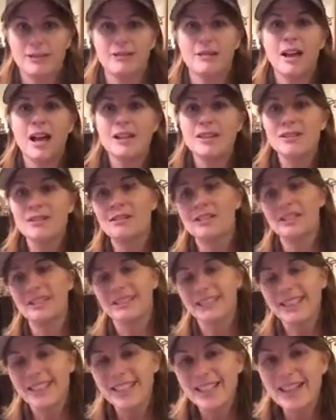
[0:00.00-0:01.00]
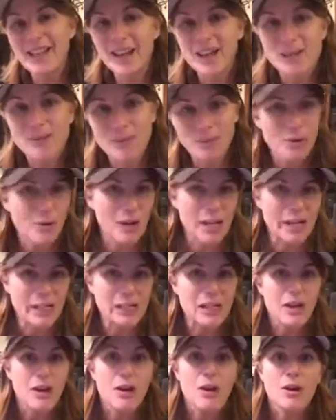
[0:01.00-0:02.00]
not so little, teenage
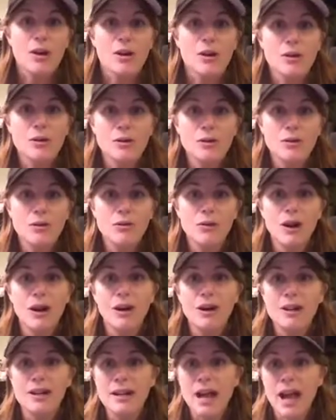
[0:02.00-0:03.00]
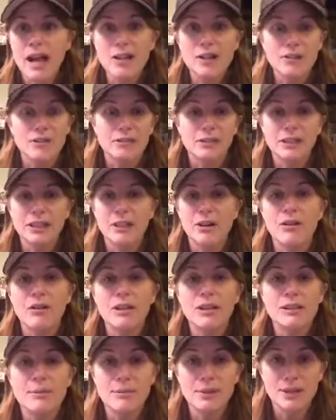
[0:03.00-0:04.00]
boys who are naturally
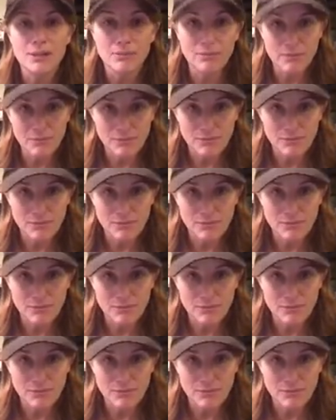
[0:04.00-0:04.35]
going to be